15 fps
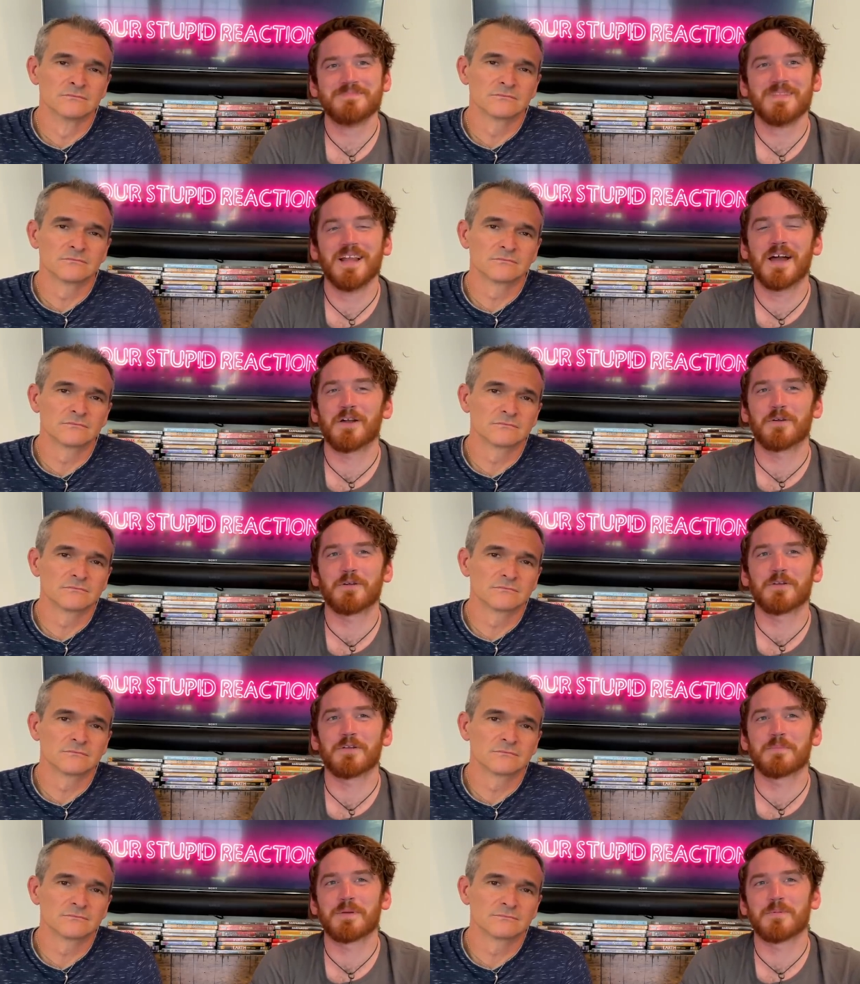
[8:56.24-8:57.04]
Speaker 1: I don't
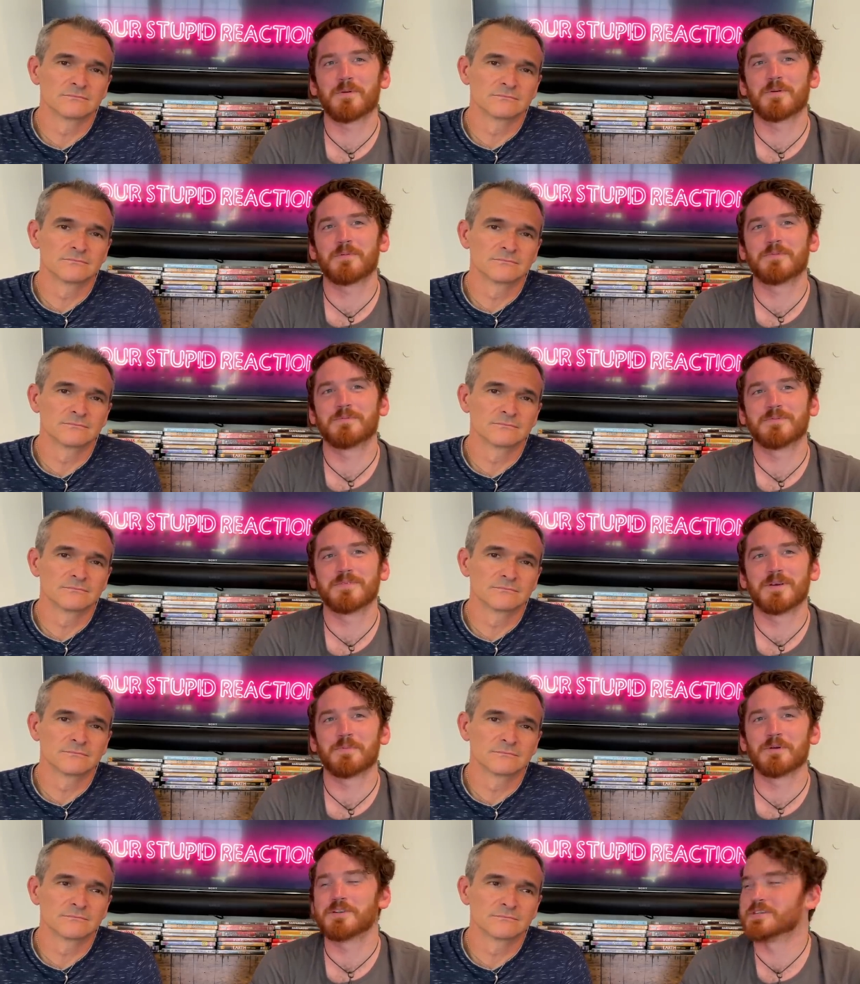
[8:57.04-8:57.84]
know that people would
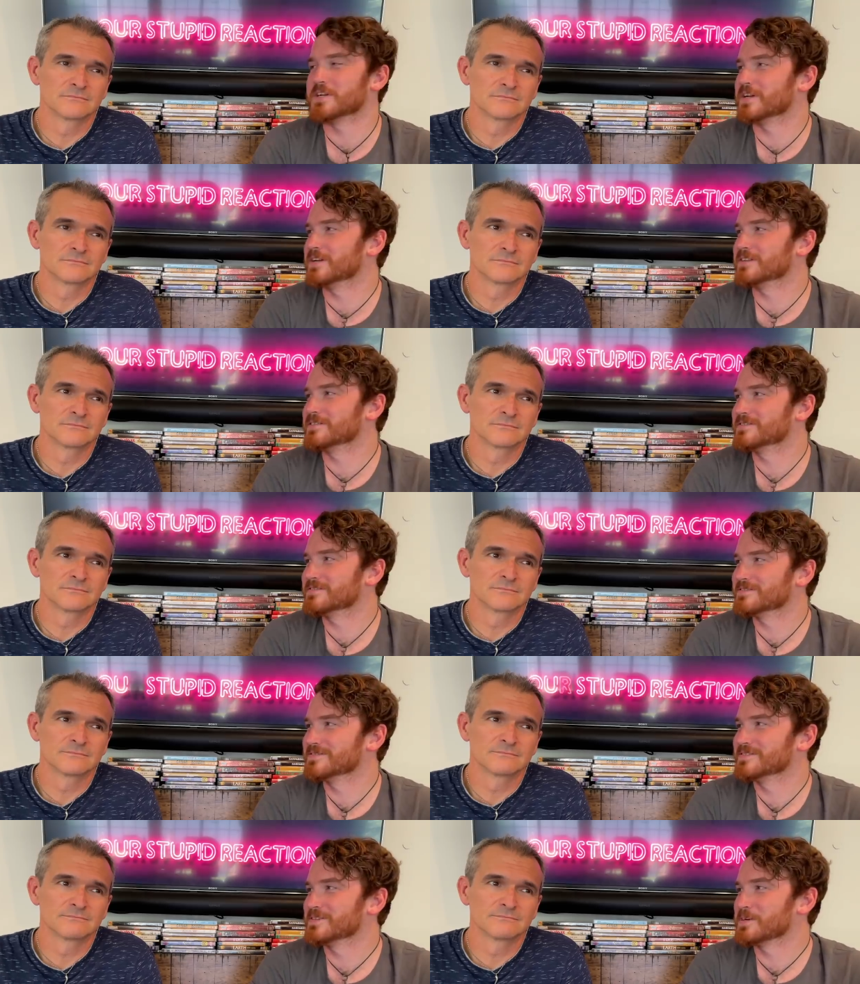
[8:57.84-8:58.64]
appreciate
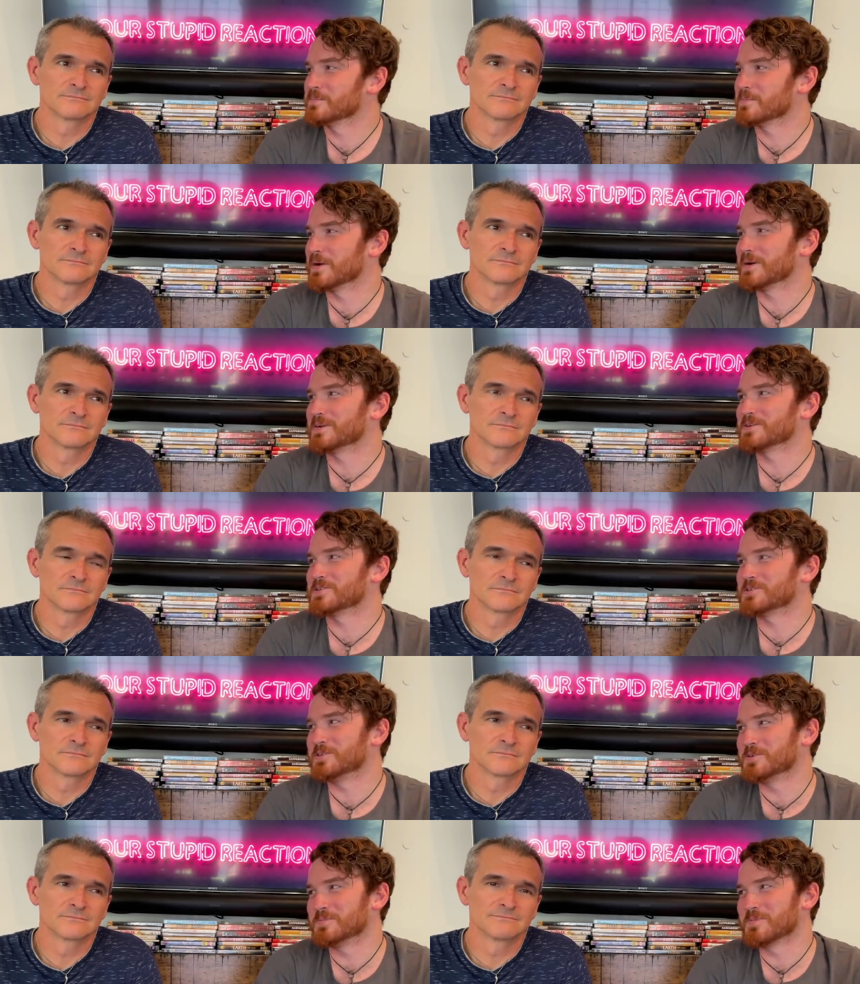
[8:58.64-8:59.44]
comparing
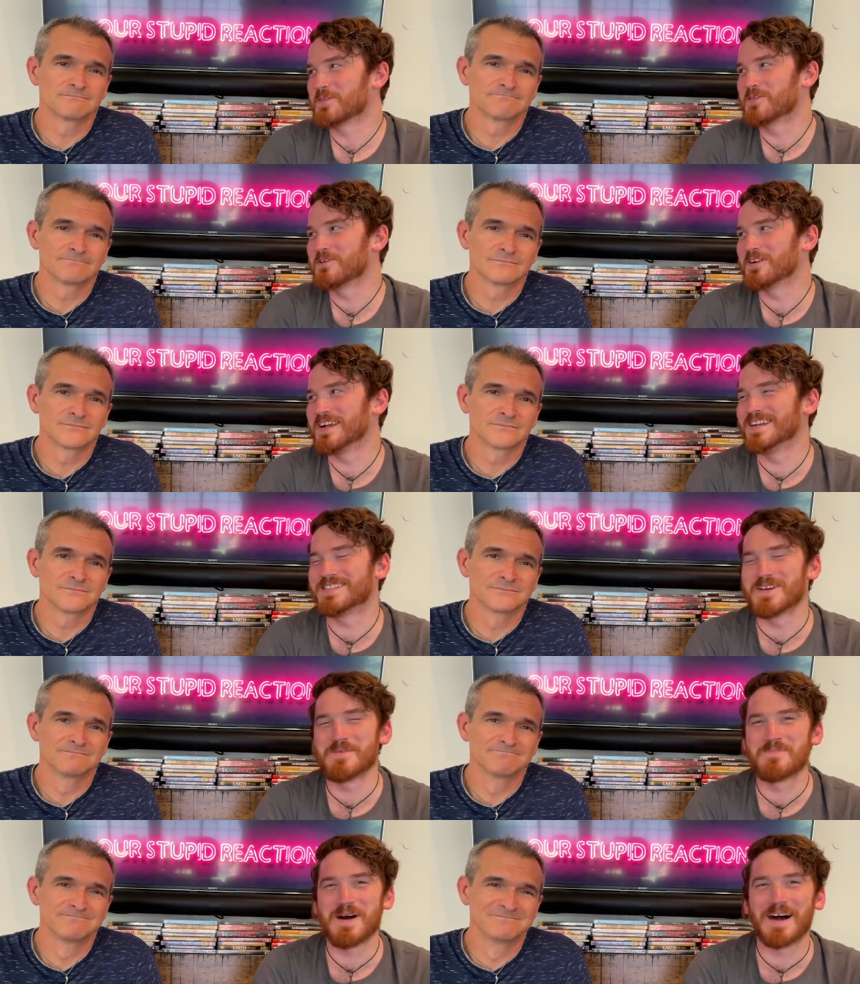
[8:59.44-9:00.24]
Dhoom 3 to
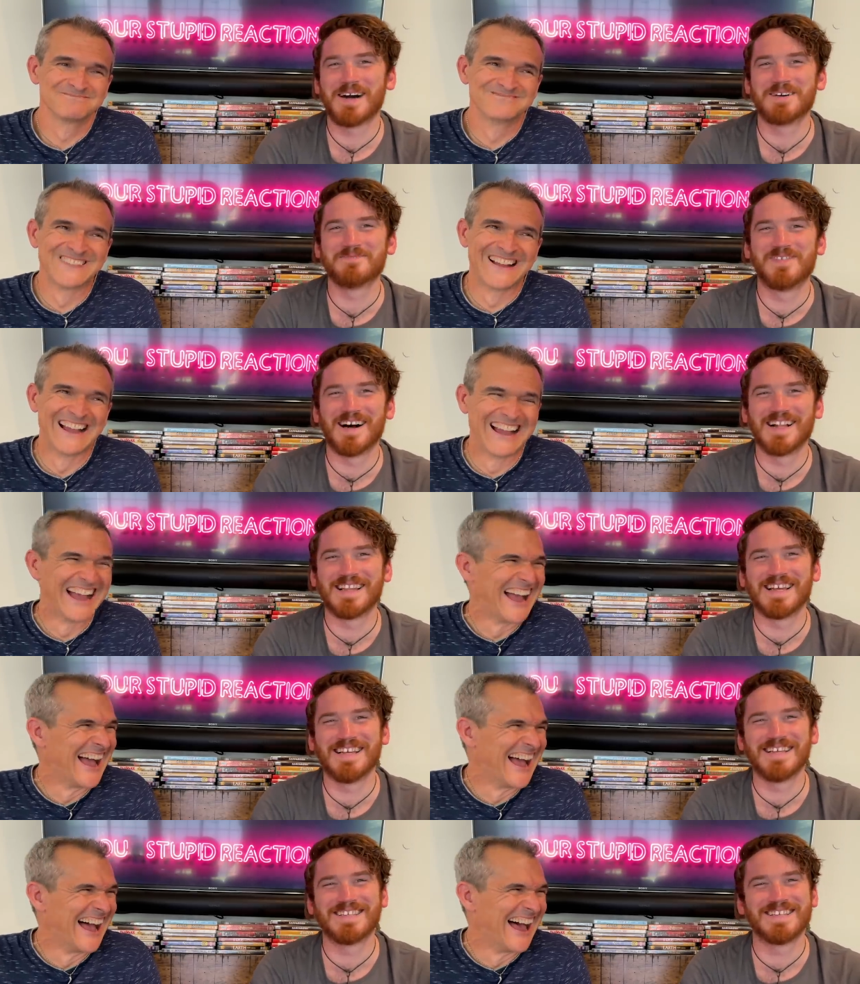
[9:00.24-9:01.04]
Baahubali
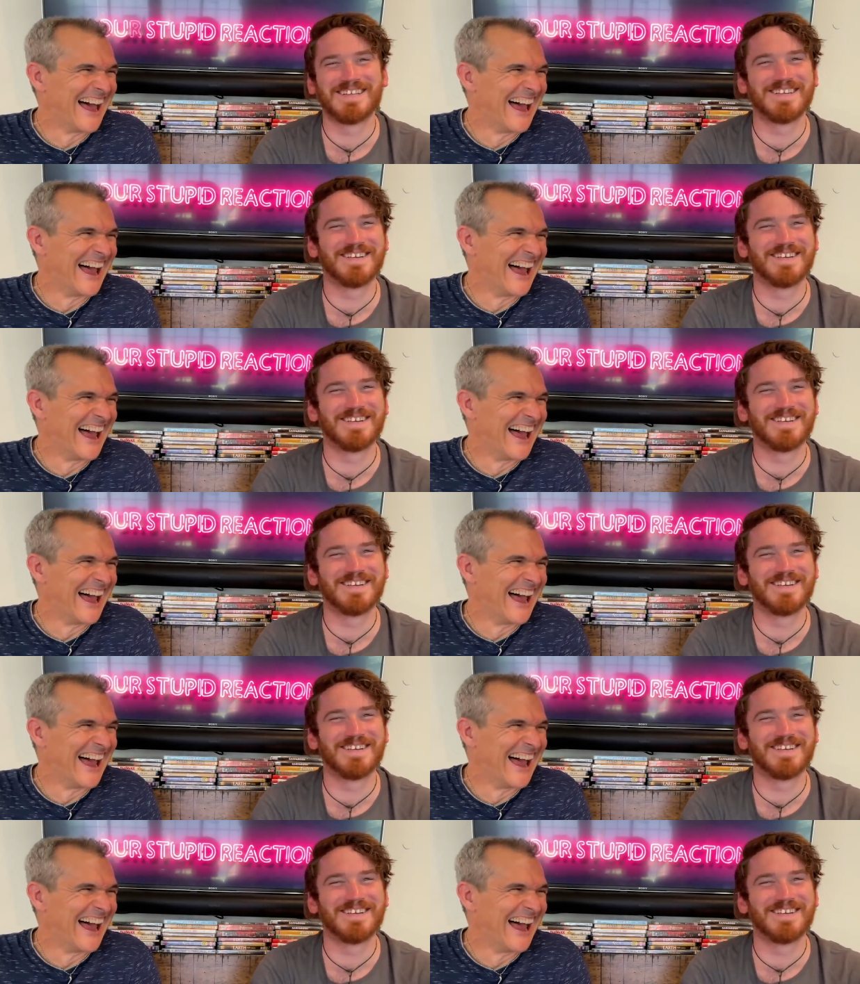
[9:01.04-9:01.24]
2.